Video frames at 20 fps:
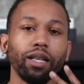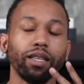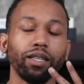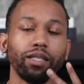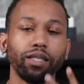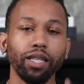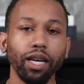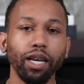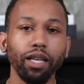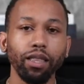the
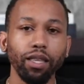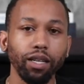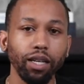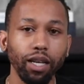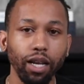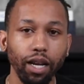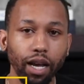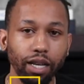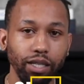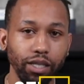second thing
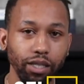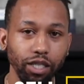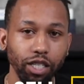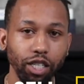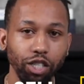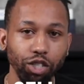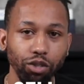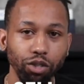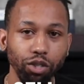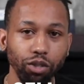that I
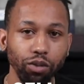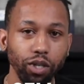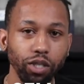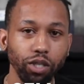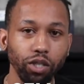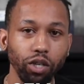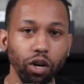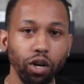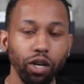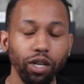suggest you do as
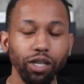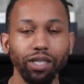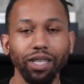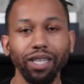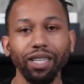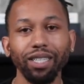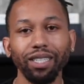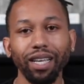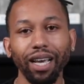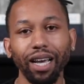an artist
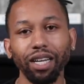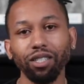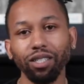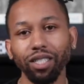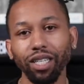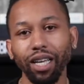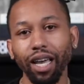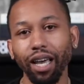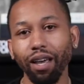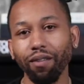is
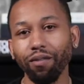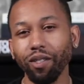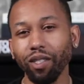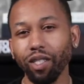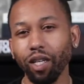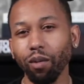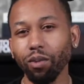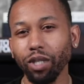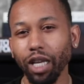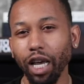actually have
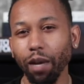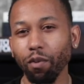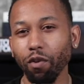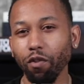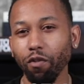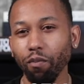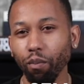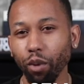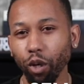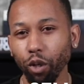some type
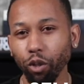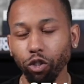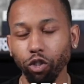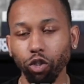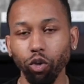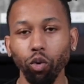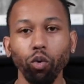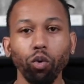of merch